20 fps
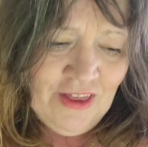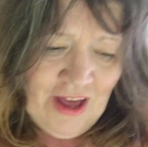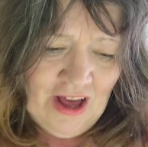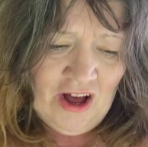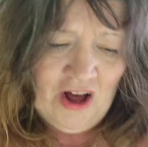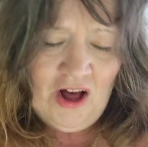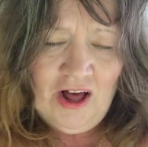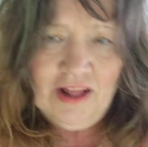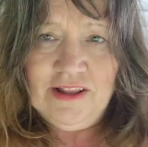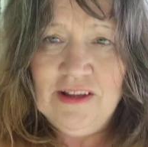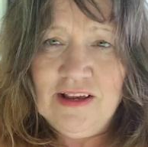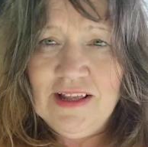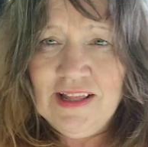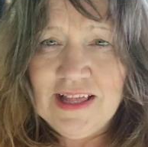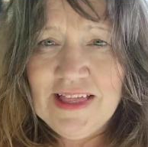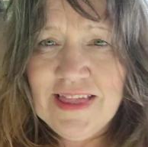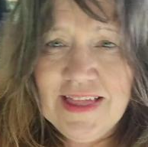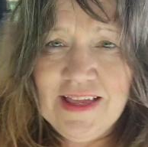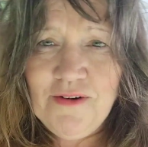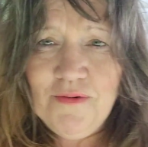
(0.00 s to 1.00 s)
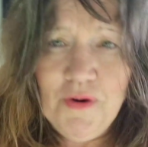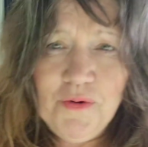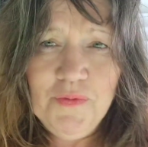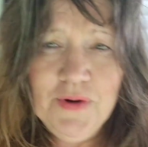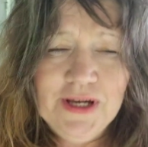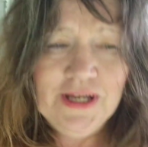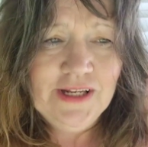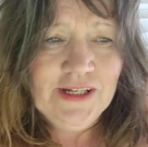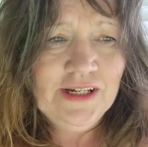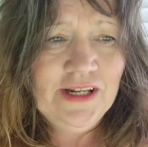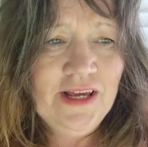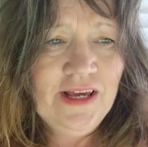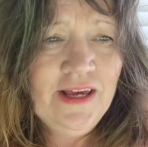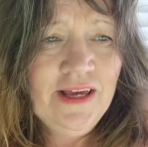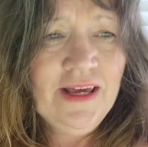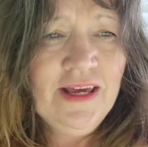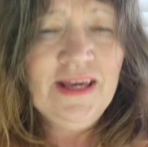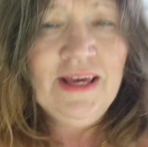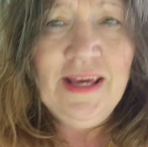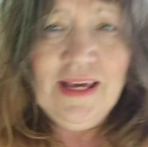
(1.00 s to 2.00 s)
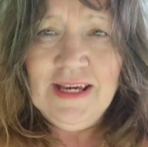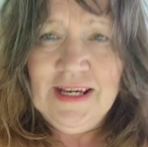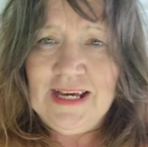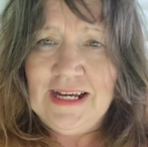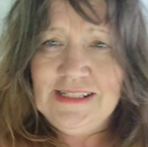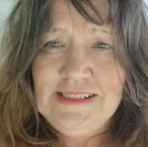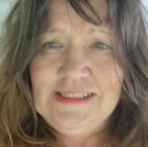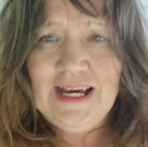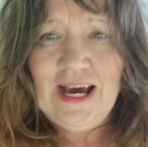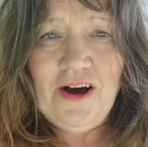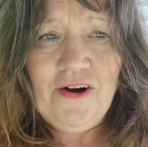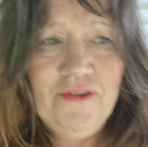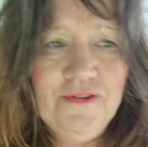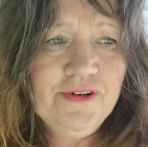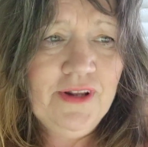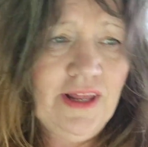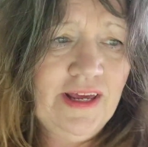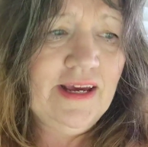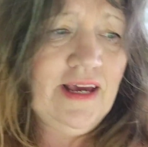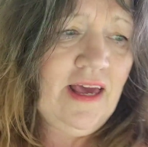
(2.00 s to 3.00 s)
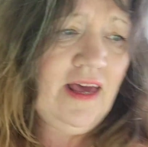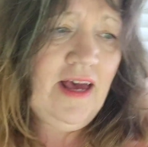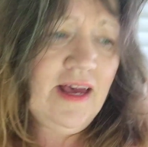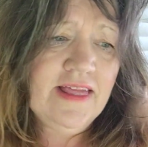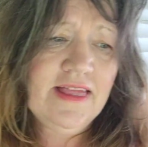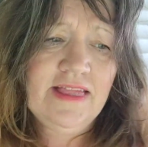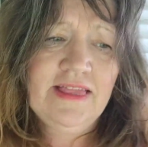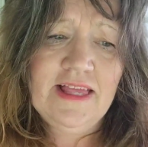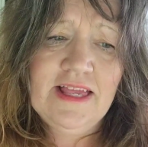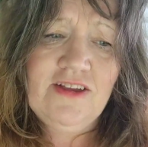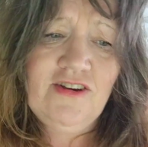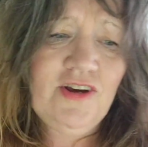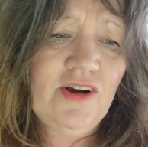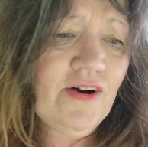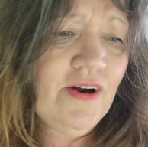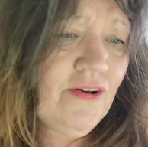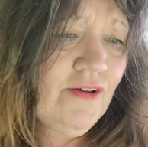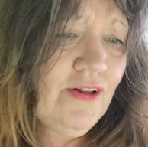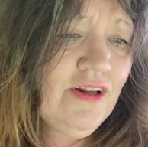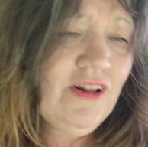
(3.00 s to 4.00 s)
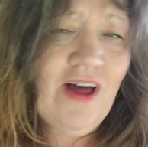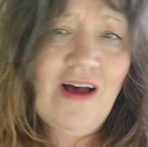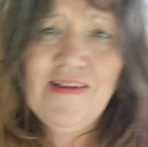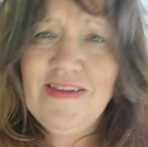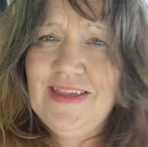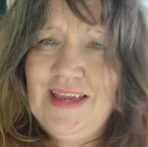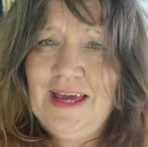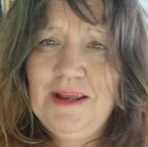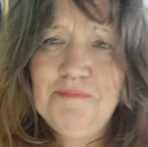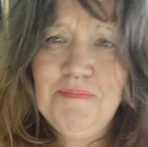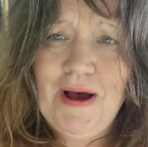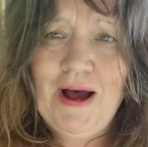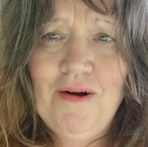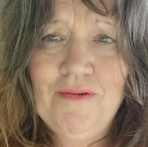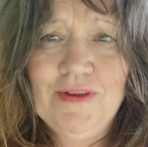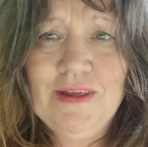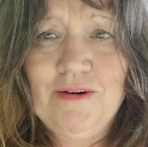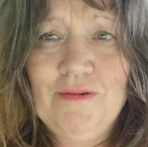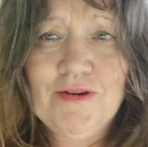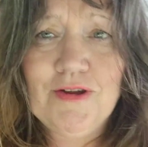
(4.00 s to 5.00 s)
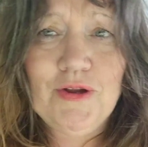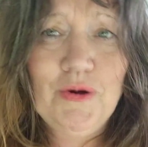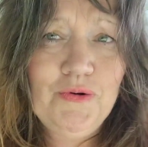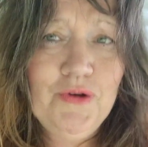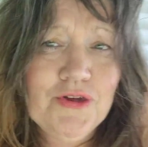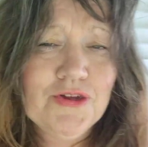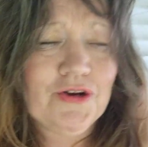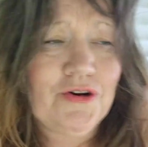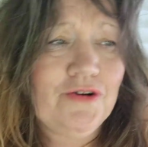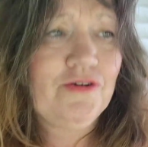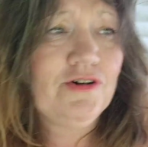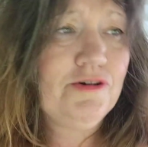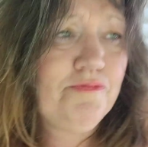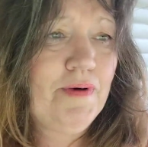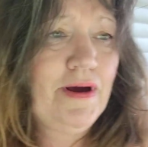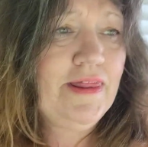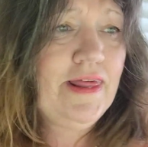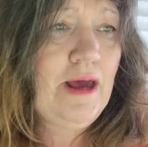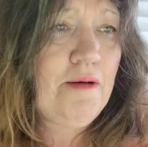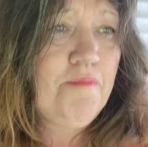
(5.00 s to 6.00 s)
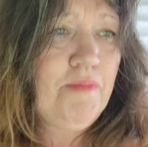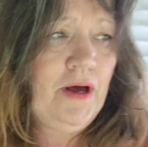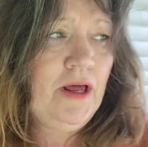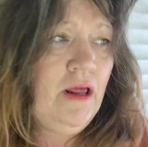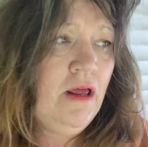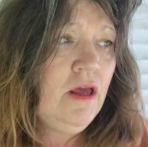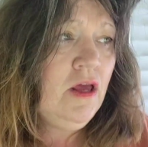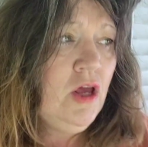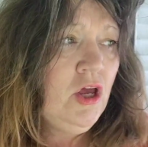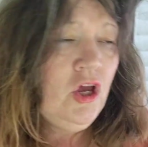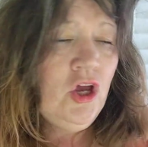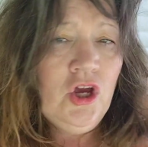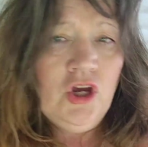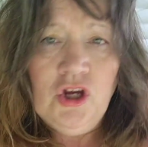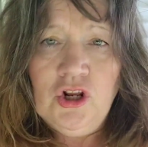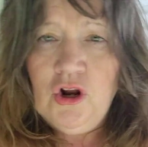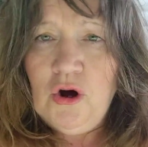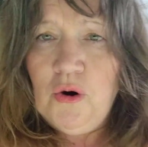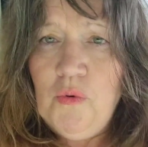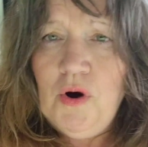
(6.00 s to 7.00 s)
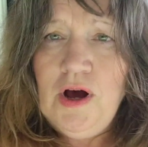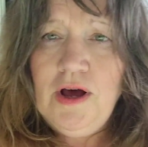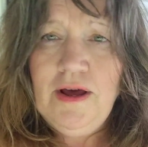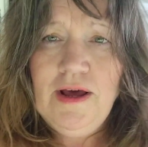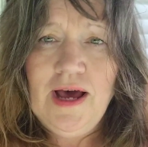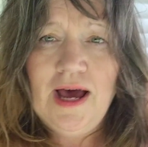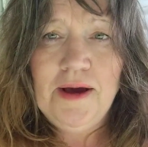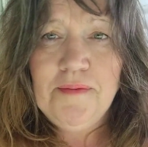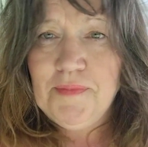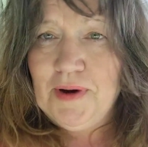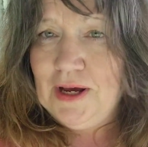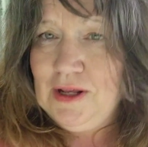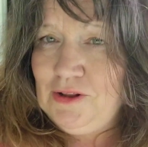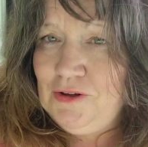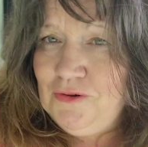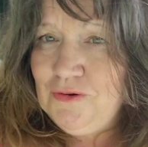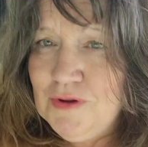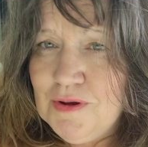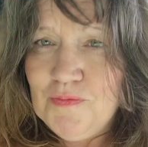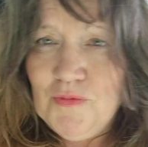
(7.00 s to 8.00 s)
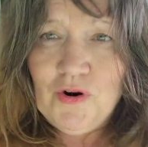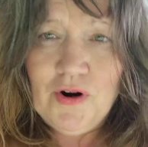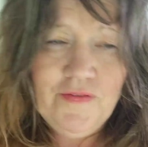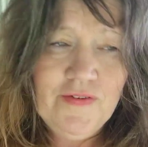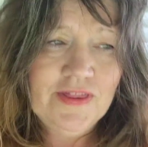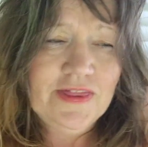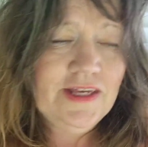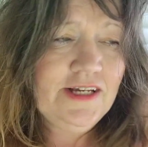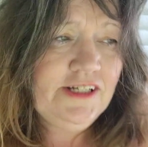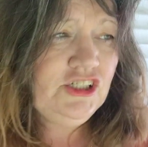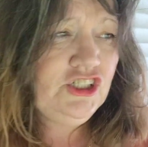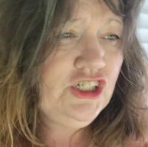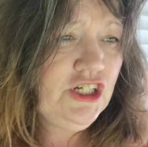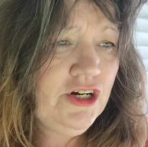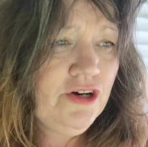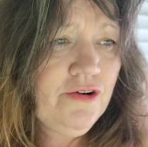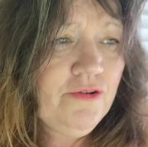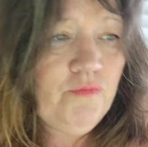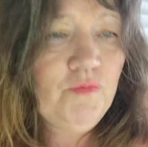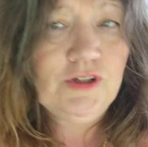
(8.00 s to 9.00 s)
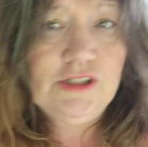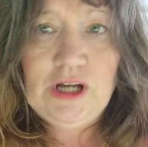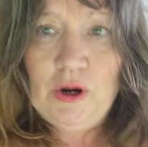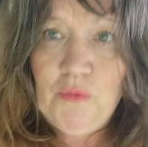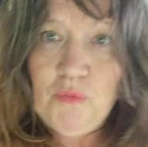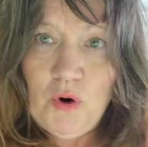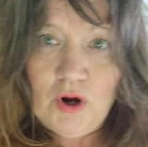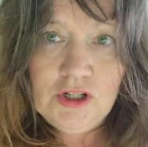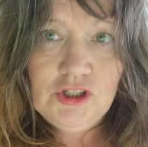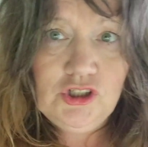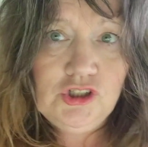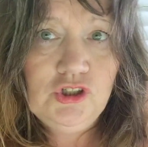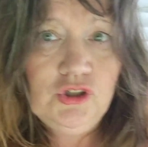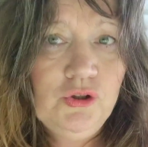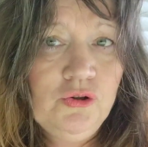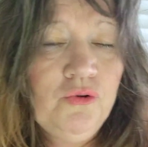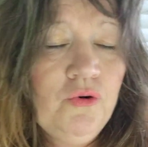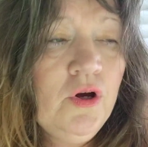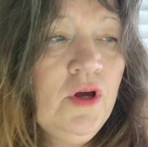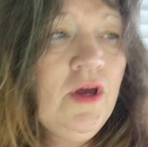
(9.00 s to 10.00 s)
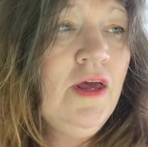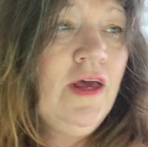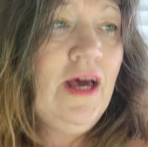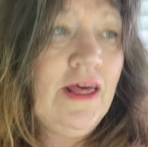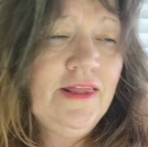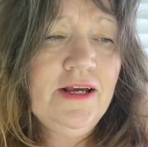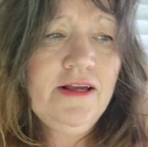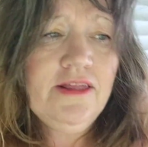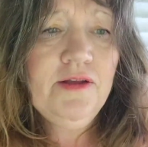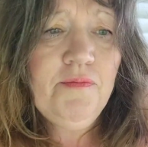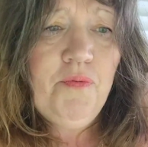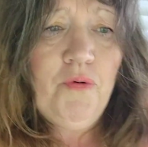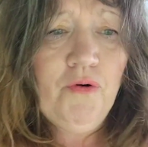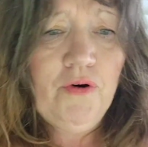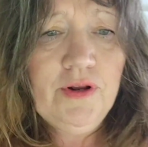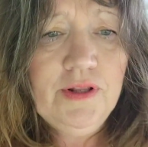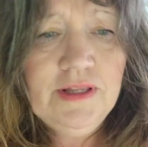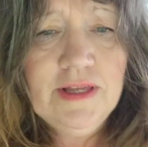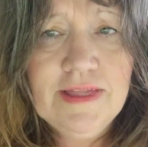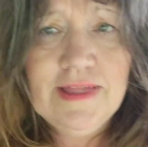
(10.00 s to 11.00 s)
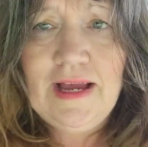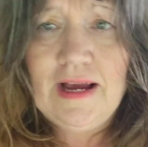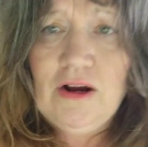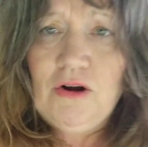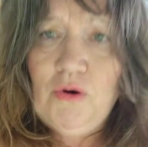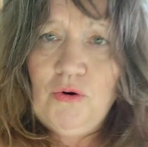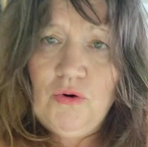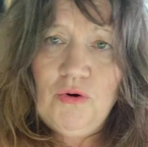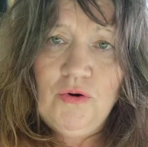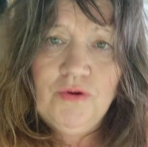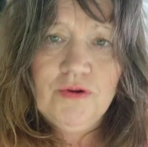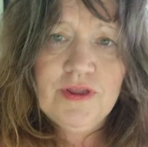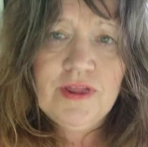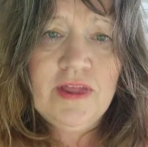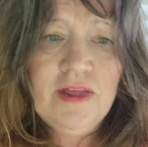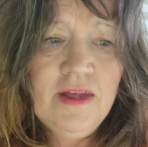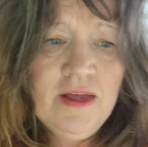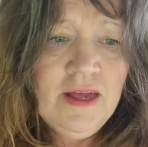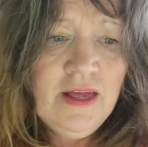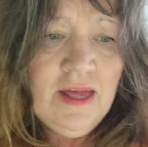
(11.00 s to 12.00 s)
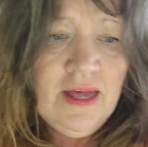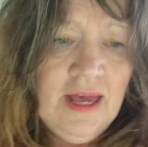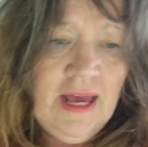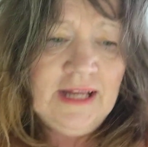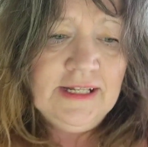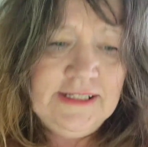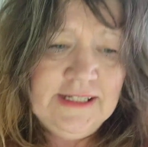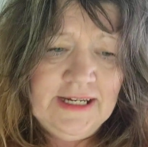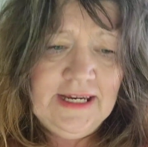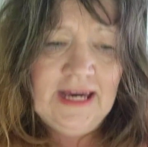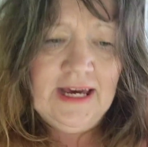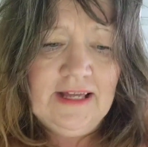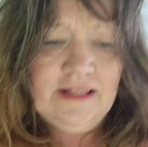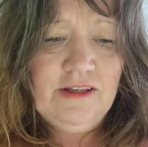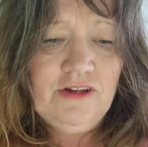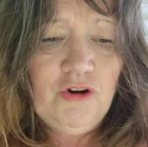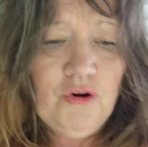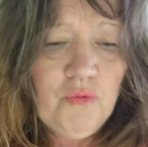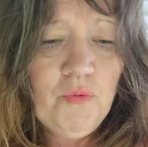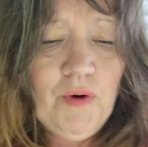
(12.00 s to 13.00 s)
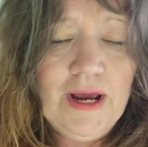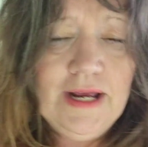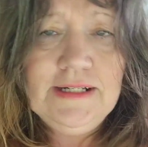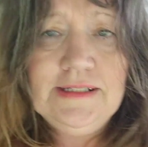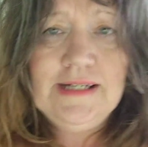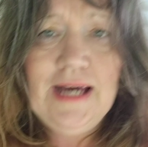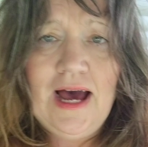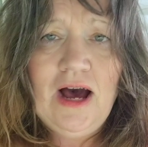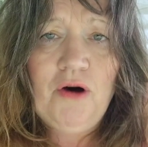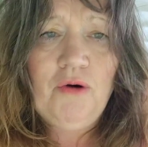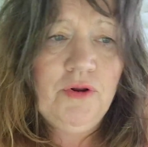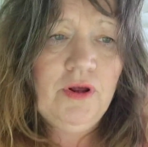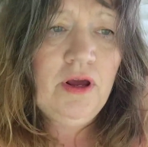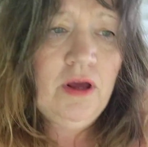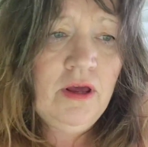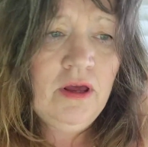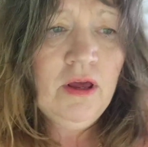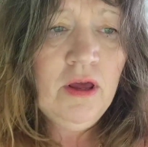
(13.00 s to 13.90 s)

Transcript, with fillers: Um, let's see what we can get down like this year I only lost 10 pounds and I was so discouraged by that but you know what I might lose more of it this year which I want to I think it's important to set goals and to get your weight down